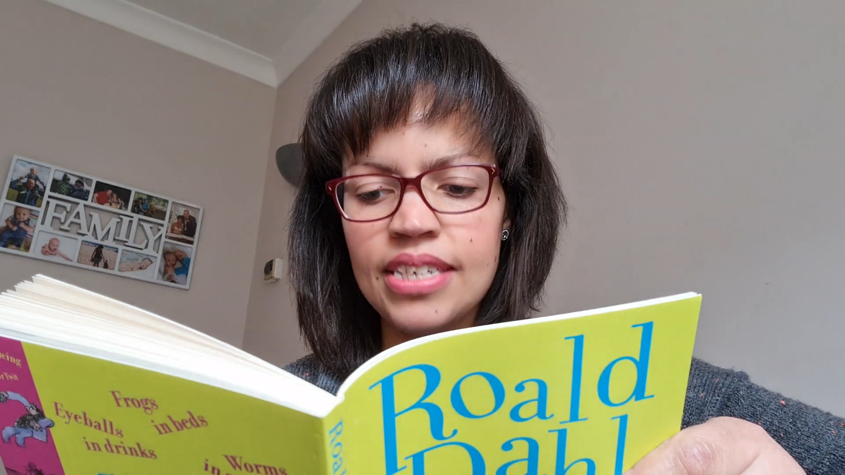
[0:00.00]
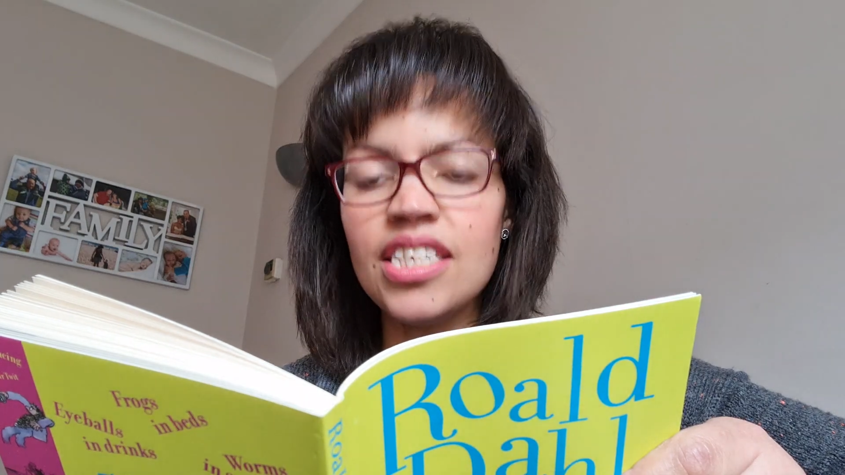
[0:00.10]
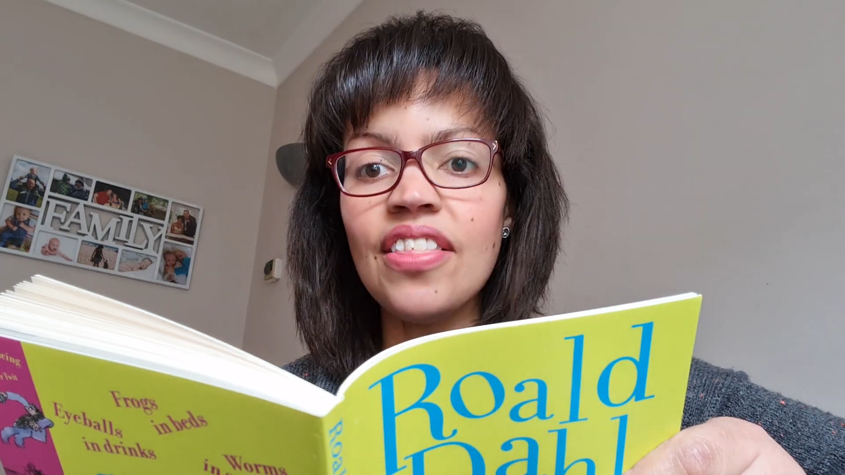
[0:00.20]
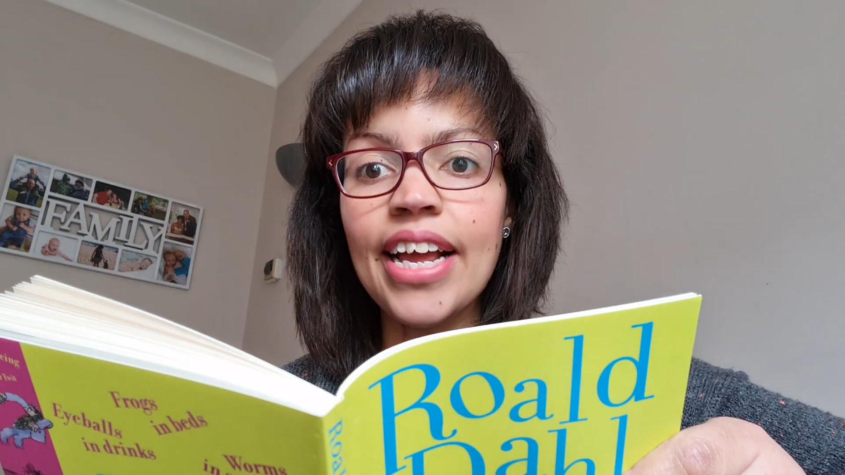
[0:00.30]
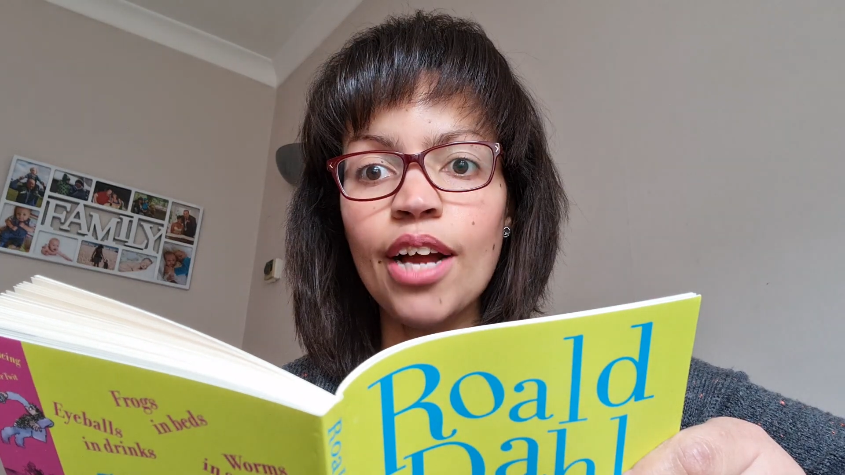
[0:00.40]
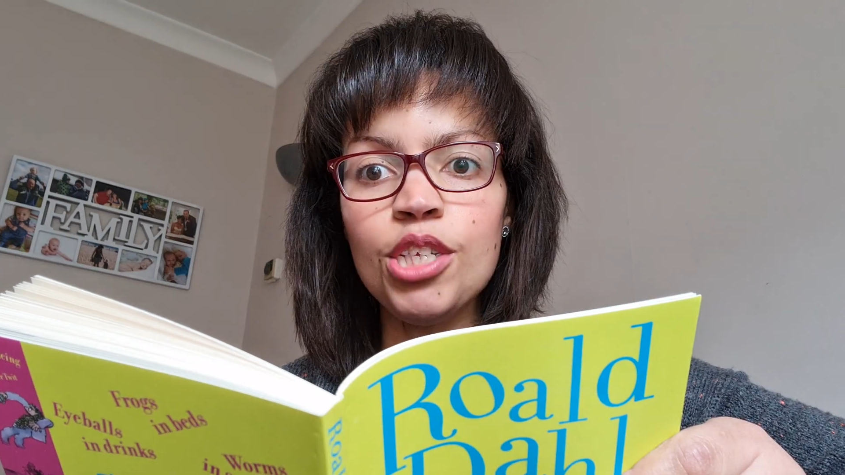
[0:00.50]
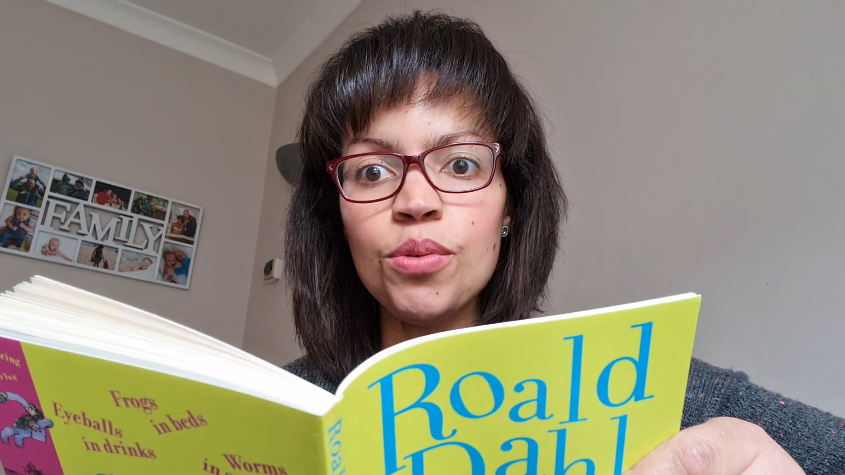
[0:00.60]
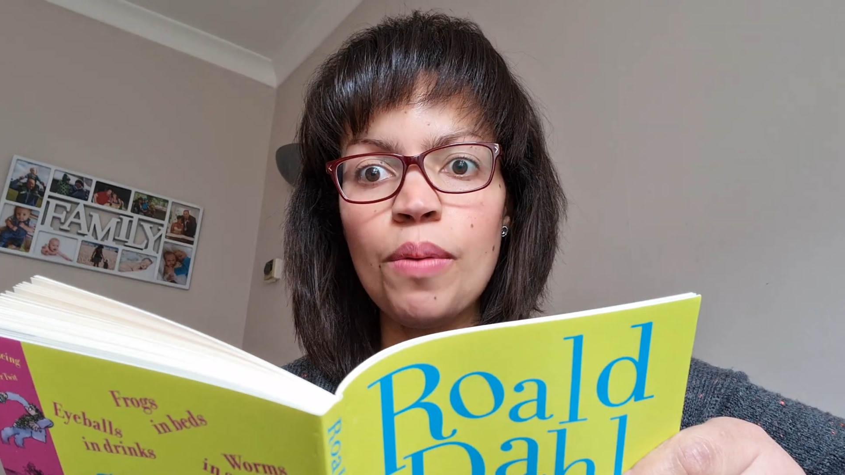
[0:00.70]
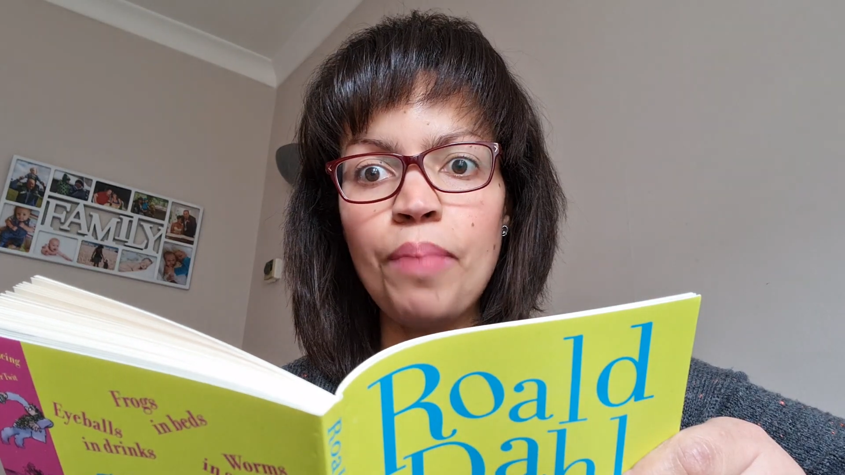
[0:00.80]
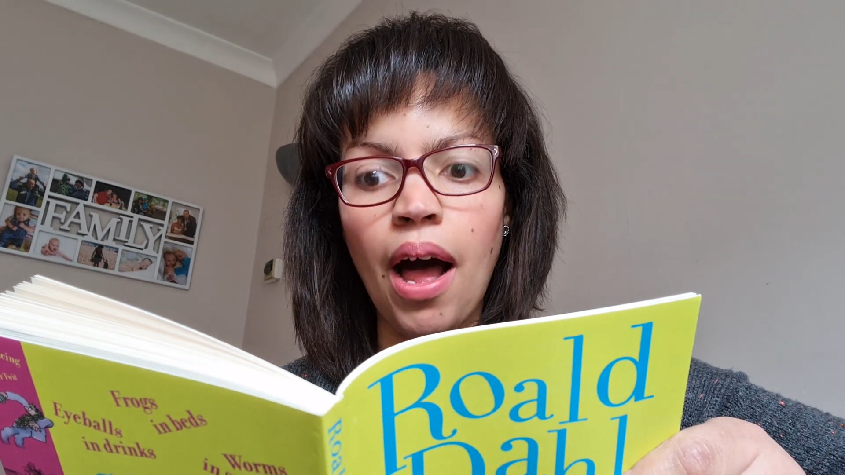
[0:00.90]
Do they go
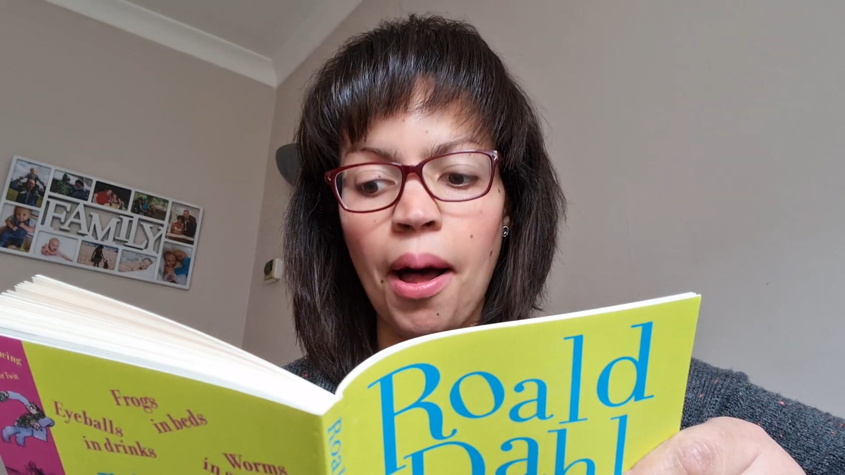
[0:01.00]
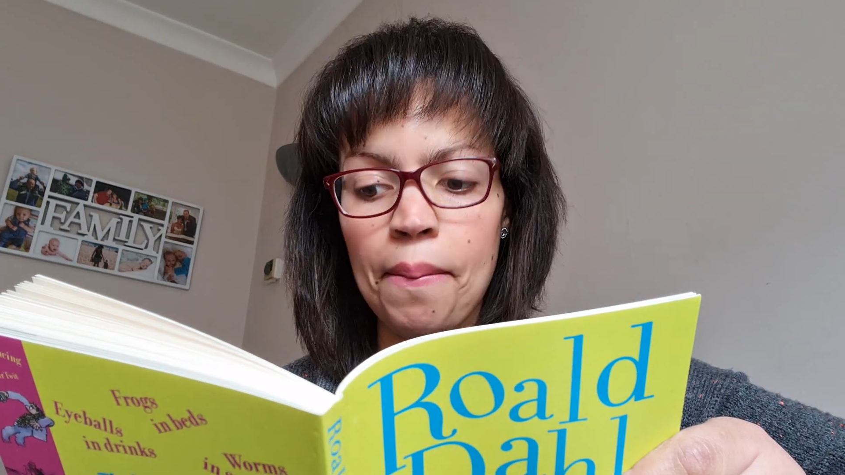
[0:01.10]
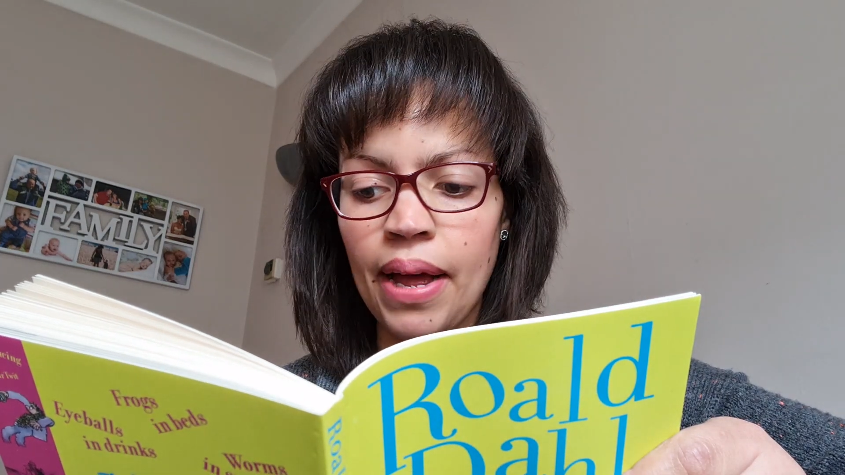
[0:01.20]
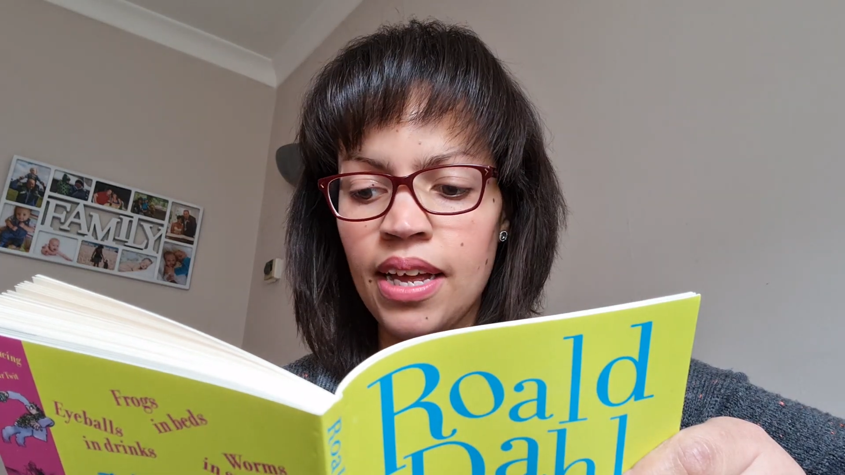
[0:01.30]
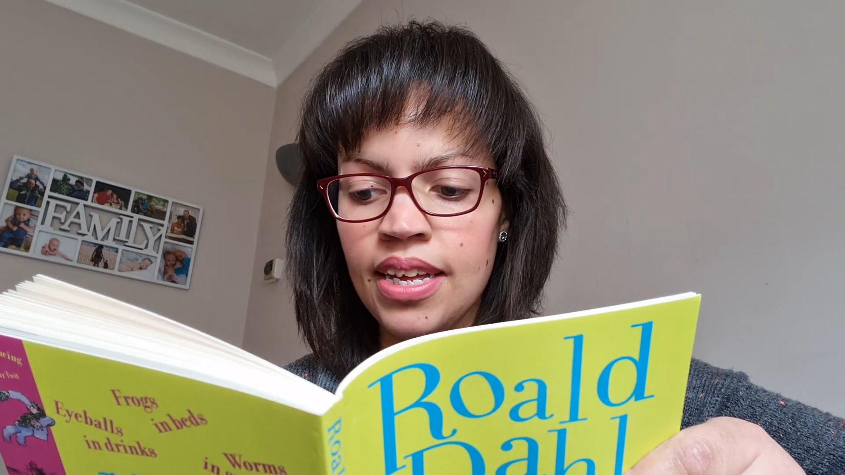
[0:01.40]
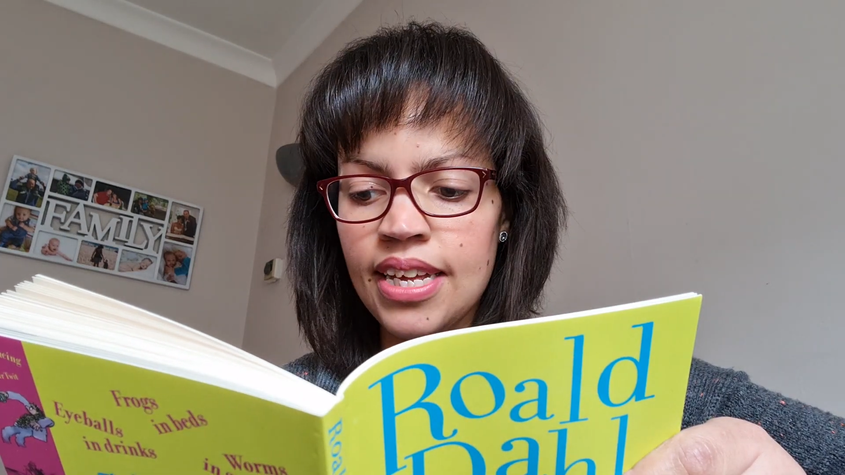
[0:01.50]
to a barber